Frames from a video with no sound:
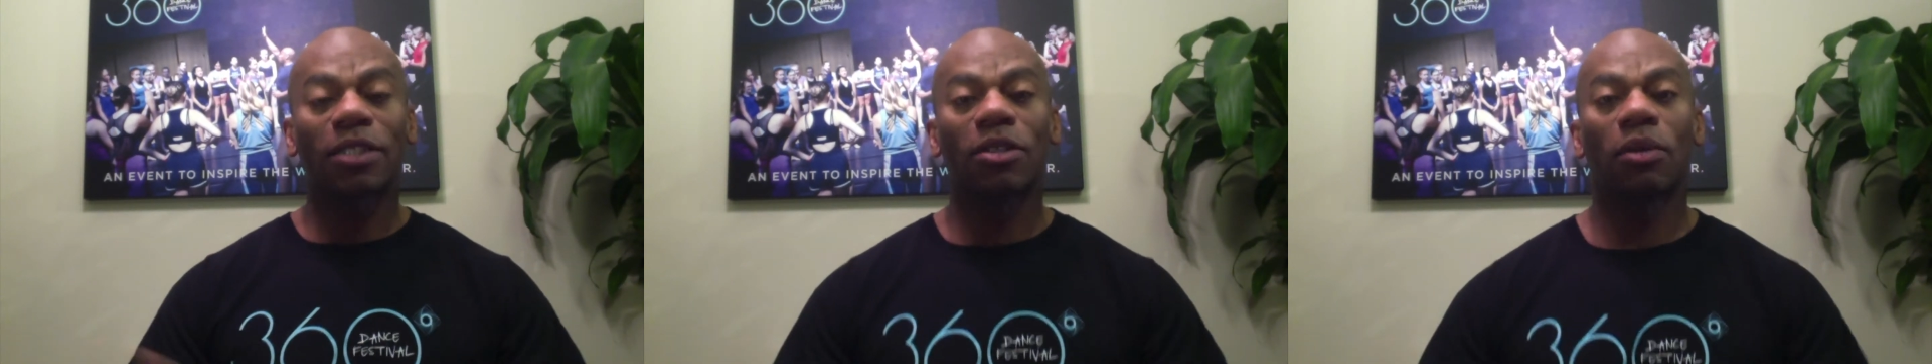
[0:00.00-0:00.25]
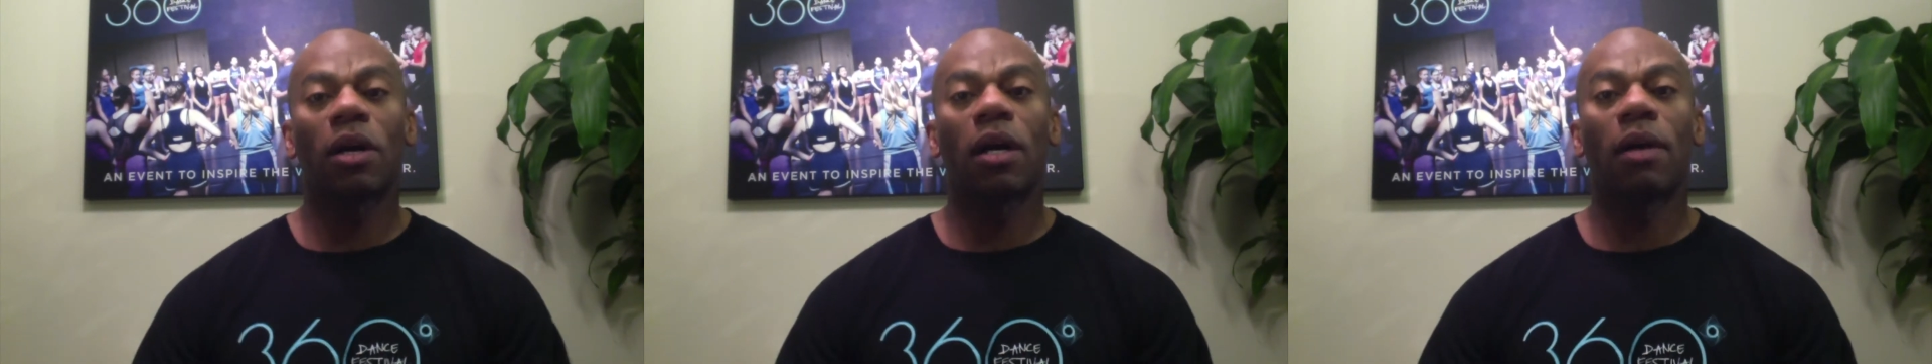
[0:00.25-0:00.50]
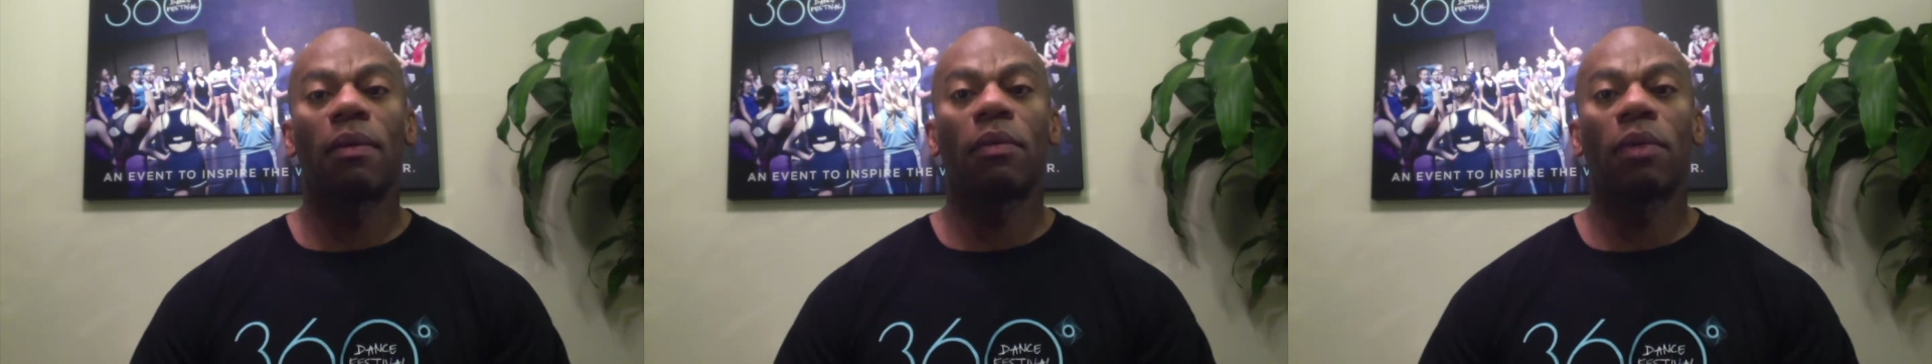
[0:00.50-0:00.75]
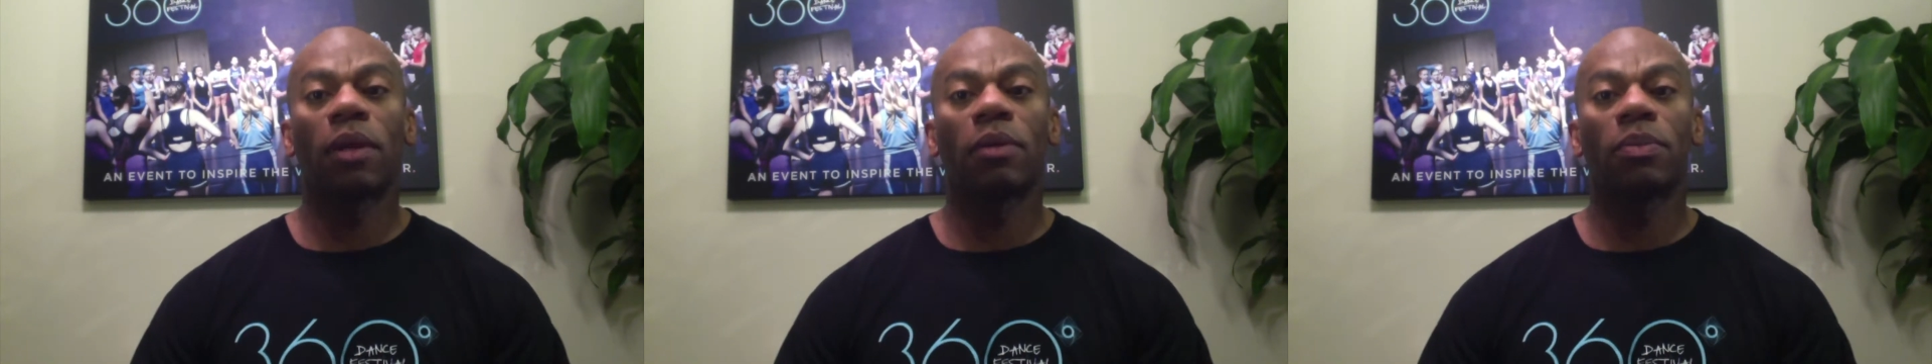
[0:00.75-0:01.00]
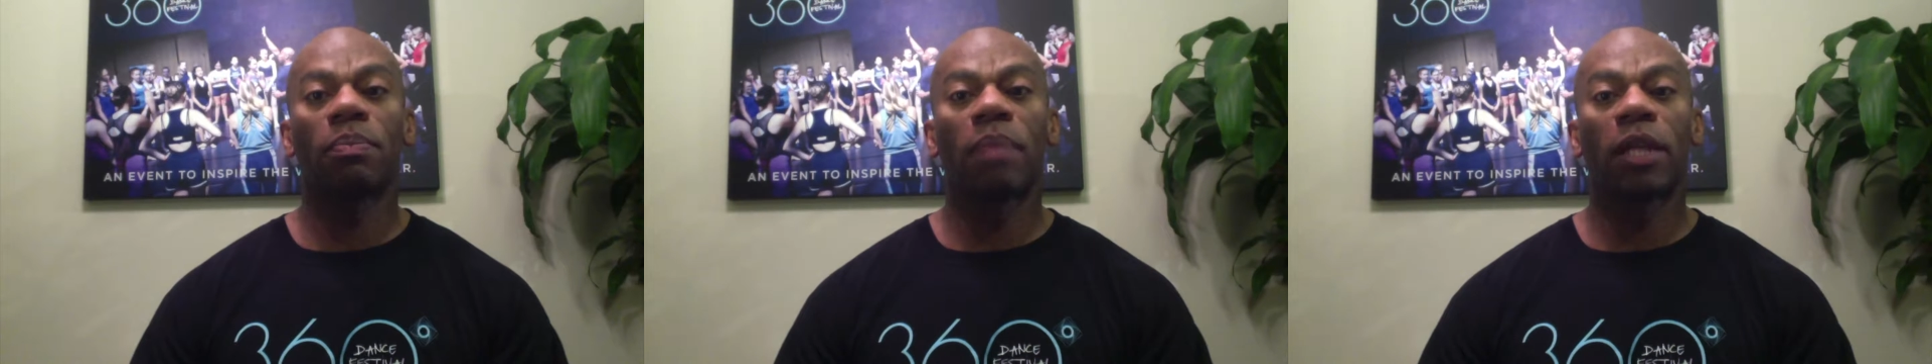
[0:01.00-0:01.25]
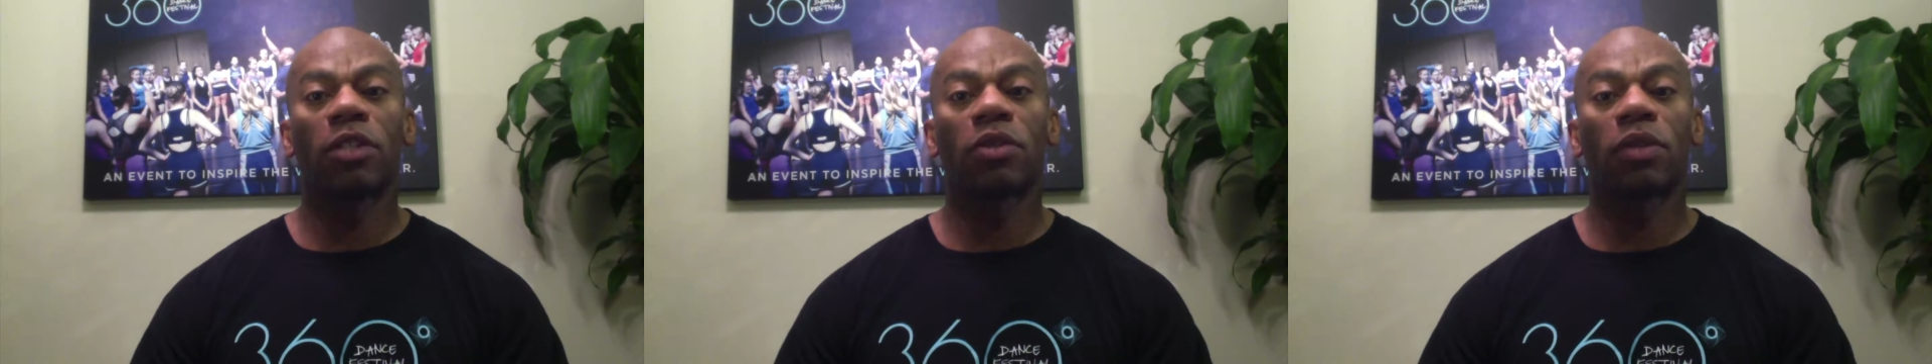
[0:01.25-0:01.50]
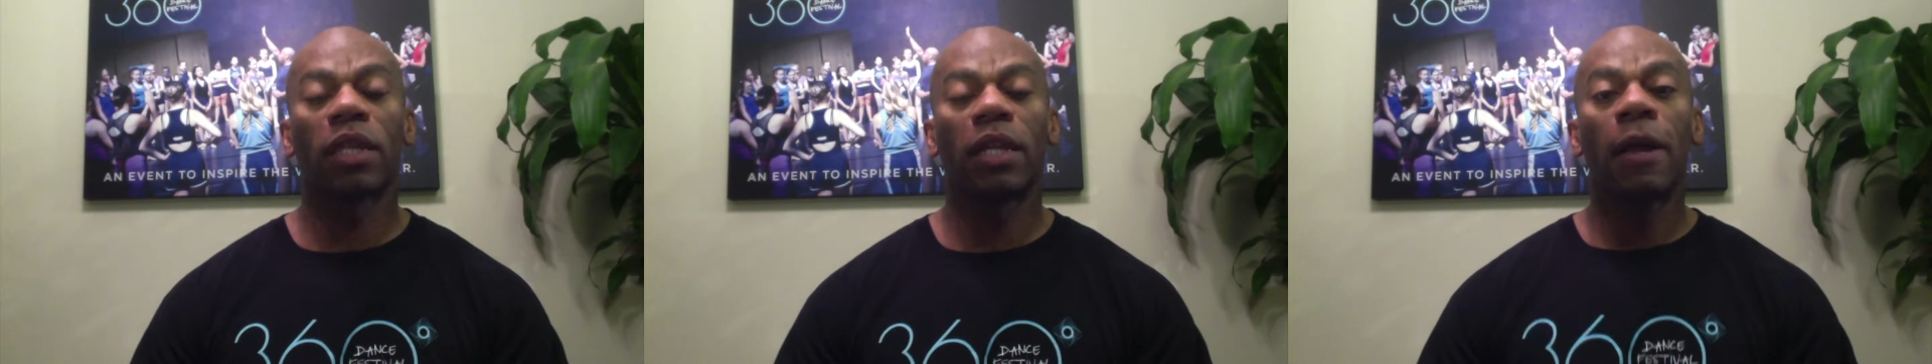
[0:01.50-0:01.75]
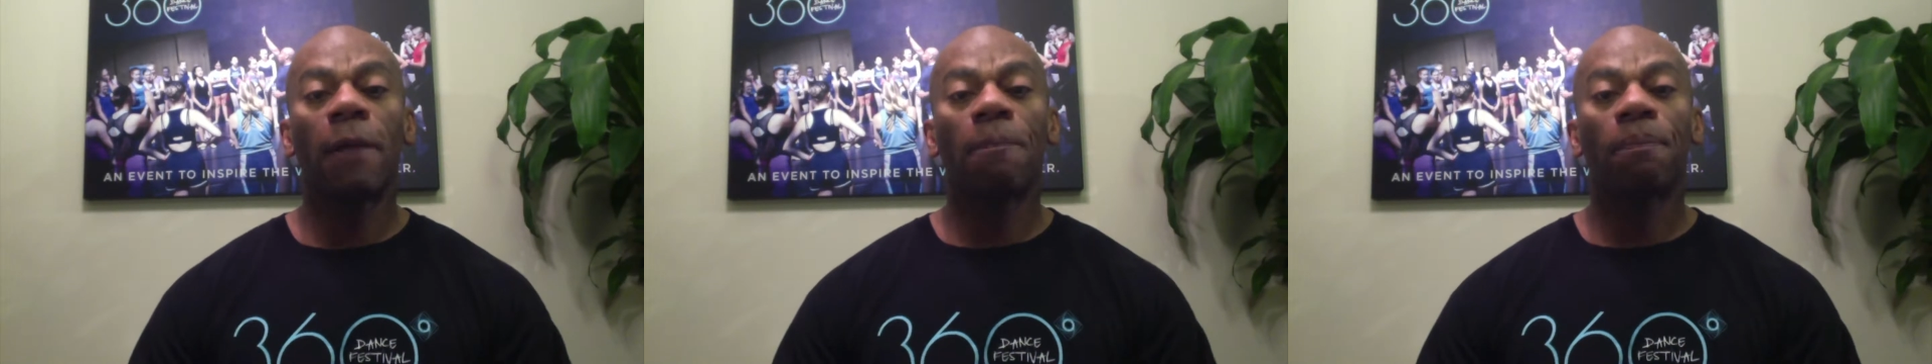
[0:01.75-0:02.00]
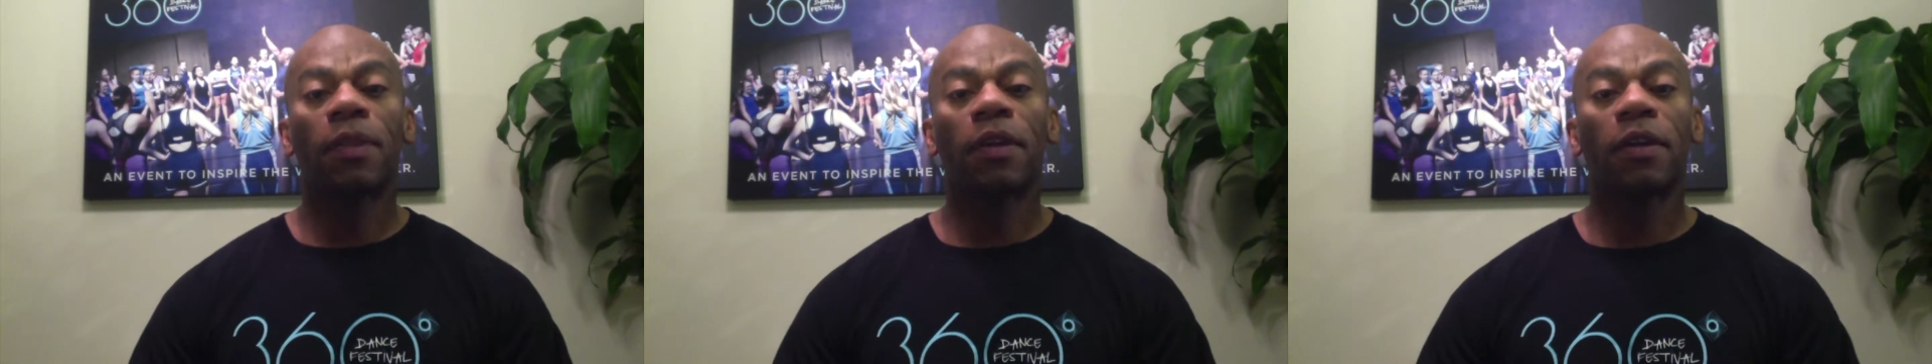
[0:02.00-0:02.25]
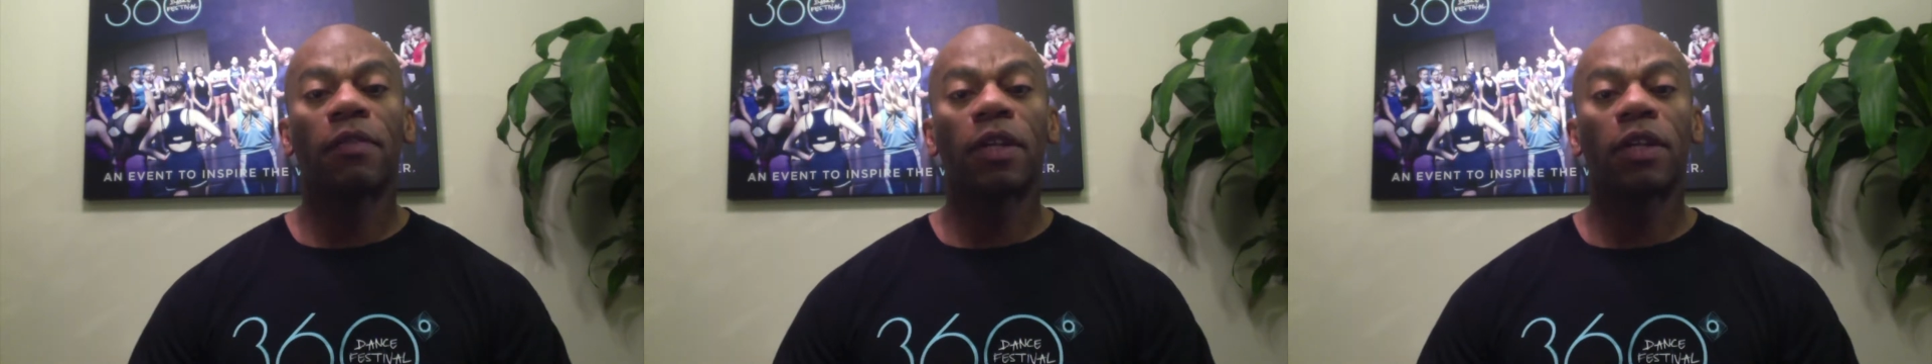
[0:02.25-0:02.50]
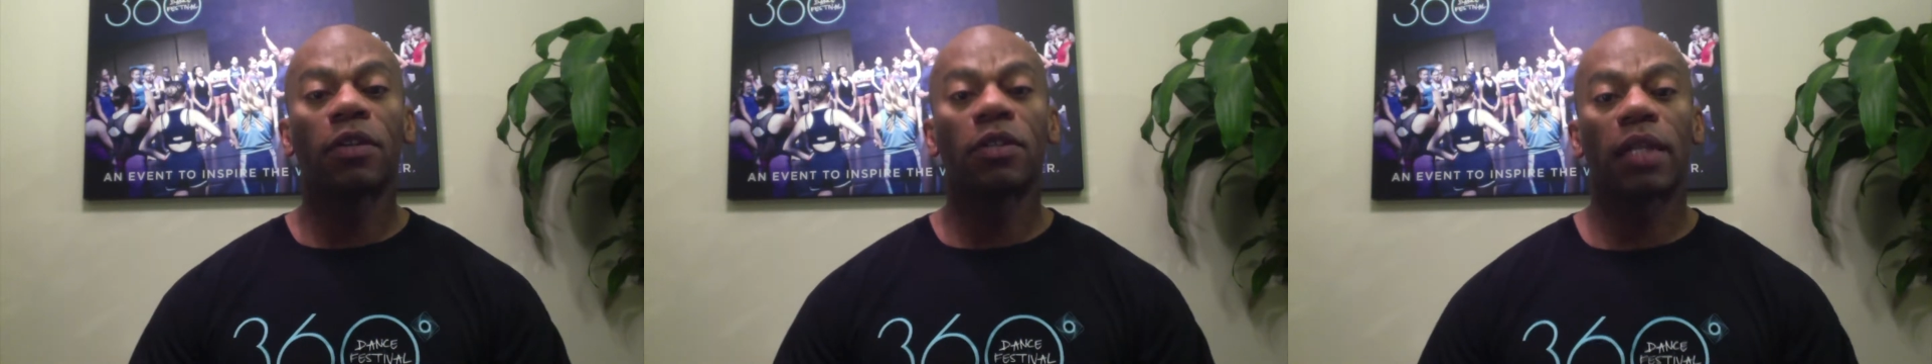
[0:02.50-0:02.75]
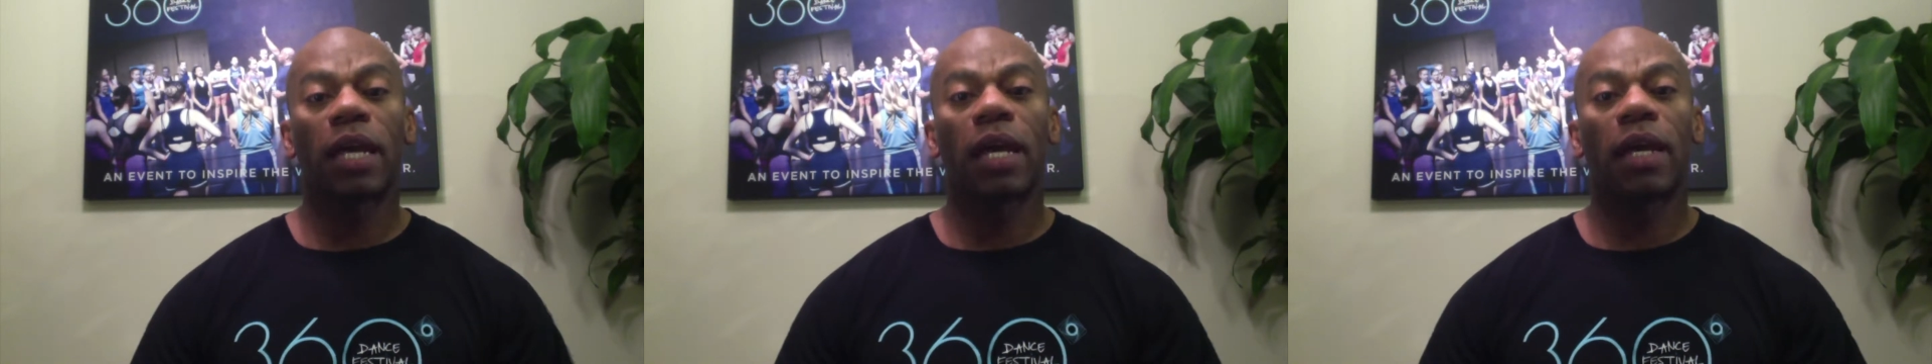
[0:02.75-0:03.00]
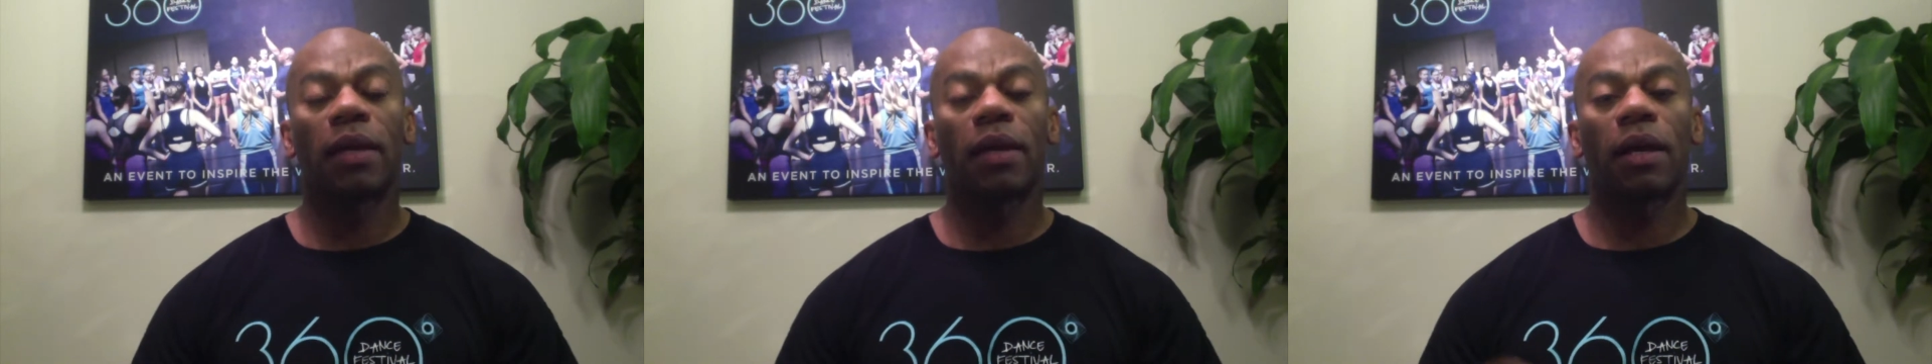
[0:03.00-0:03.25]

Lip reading: So I want to make sure that the videos that I